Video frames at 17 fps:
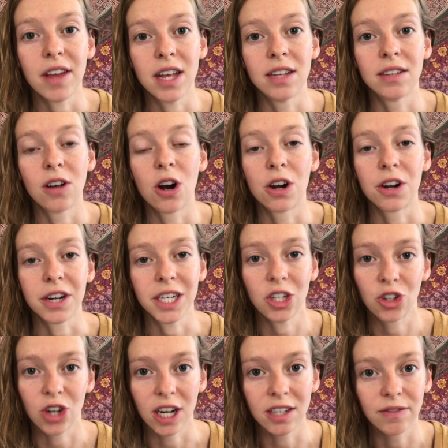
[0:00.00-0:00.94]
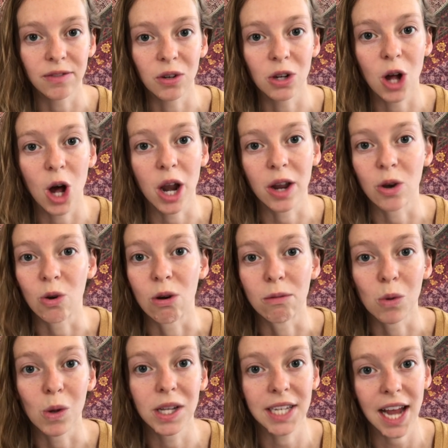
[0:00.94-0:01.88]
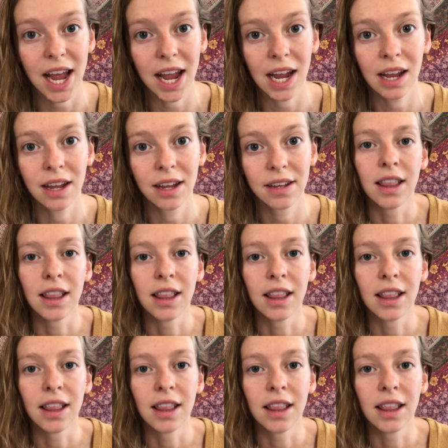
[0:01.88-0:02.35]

is already stressful on a normal day,